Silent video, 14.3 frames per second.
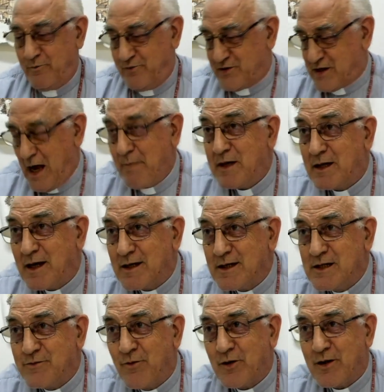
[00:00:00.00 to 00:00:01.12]

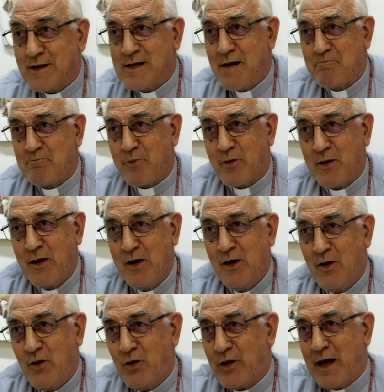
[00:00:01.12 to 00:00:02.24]
Cemeteries, for example,
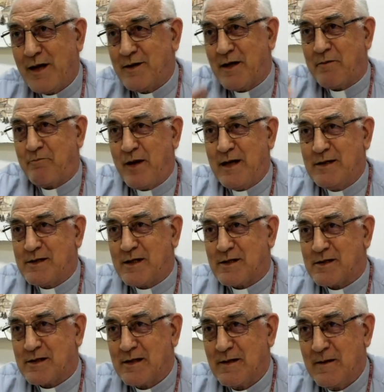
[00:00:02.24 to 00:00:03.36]
or other
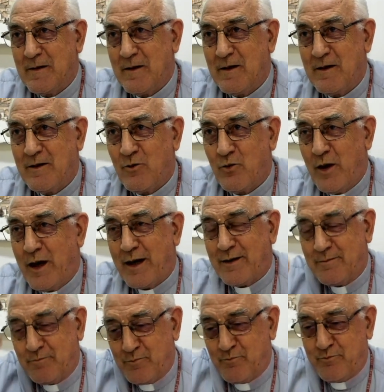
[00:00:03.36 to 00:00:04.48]
places
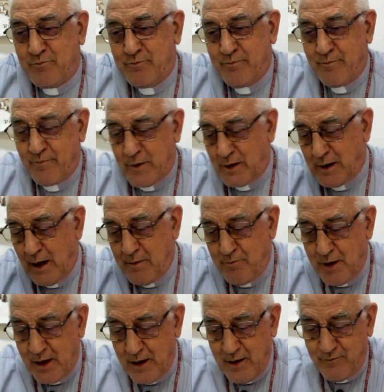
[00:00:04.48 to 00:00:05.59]
where they
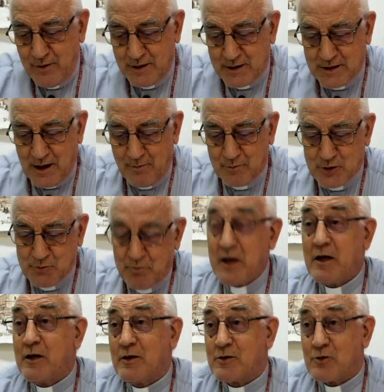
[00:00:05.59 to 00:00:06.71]
believe in some
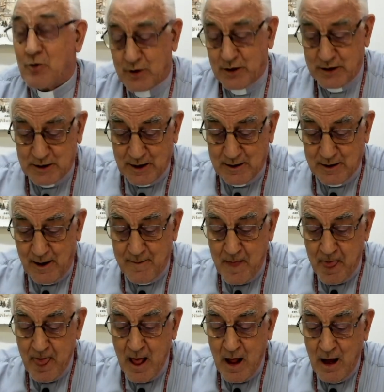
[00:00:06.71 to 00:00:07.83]
spirit or this and that.
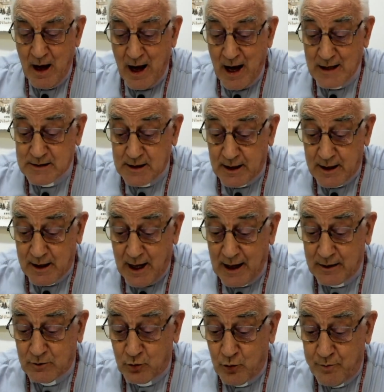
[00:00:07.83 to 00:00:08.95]
As
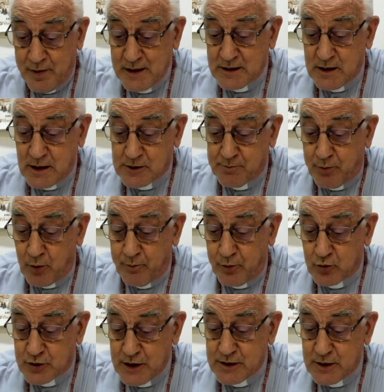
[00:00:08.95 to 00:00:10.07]
regard to business
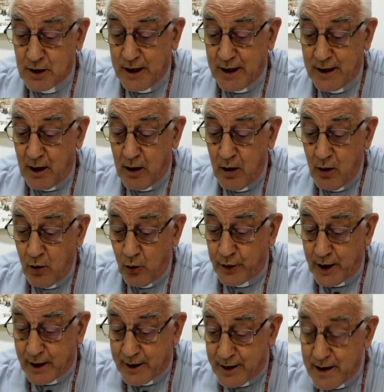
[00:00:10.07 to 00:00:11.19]
proposition and or
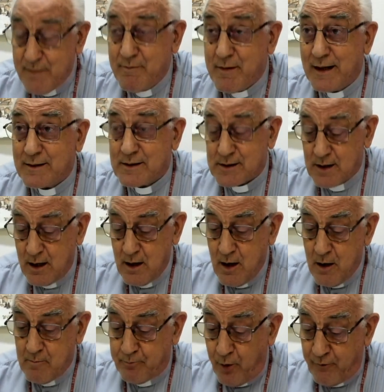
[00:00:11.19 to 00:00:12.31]
agreements,
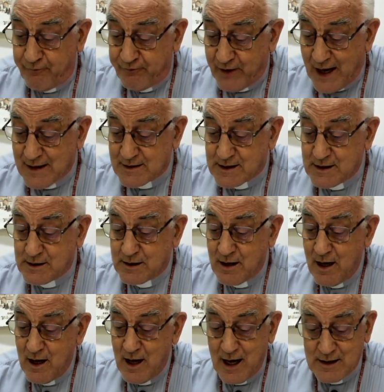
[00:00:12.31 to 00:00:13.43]
Pope Francis
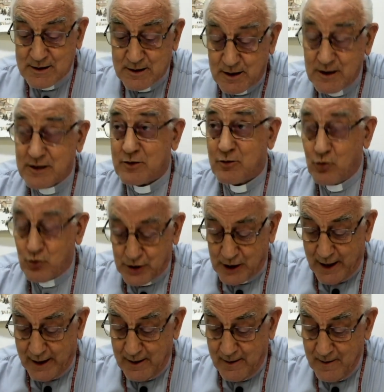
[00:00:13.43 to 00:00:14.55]
has this to
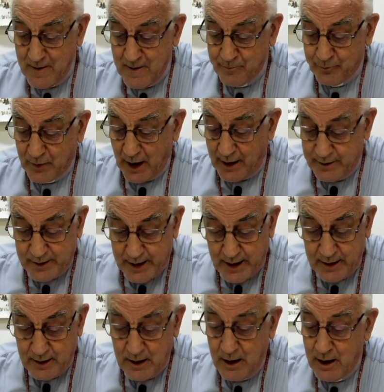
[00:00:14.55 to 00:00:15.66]
say. And
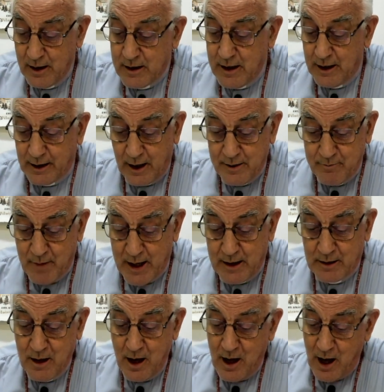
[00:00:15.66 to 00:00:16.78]
then here I
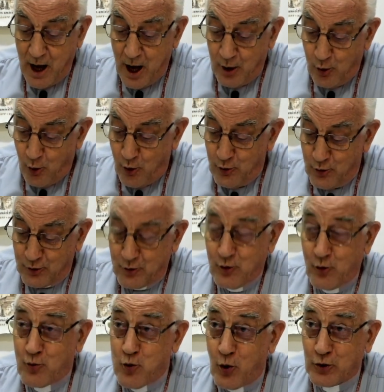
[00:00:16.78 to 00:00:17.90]
made a long
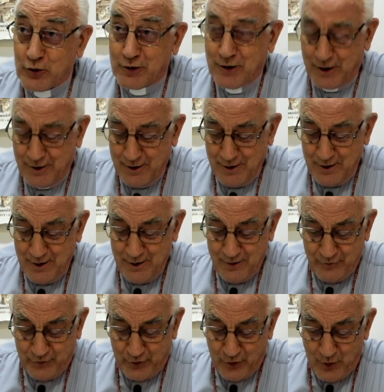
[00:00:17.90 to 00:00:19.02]
quote
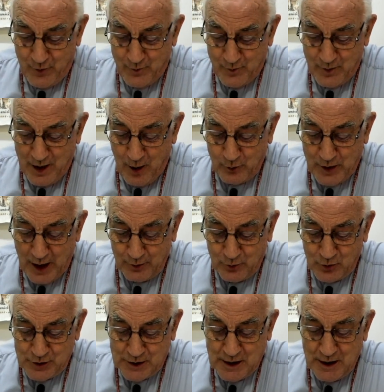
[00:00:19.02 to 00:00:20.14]
from
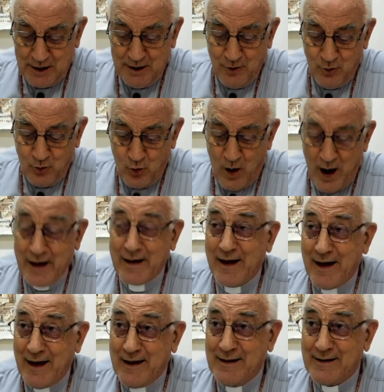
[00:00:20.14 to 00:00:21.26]
Laudato Si
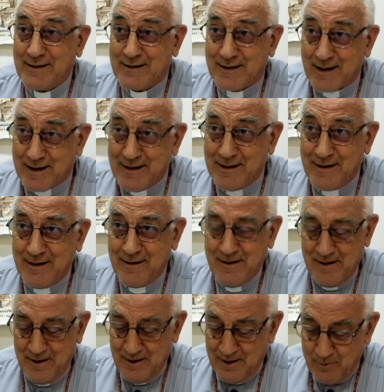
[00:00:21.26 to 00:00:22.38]
183,
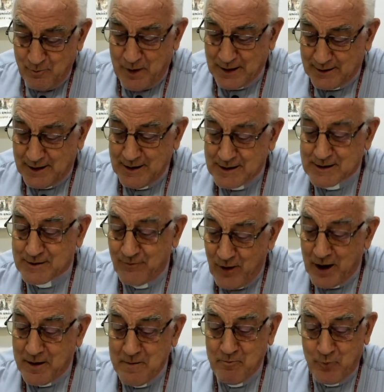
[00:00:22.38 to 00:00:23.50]
but it's
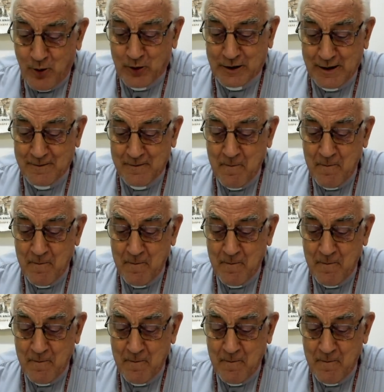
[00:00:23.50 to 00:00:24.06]
very important.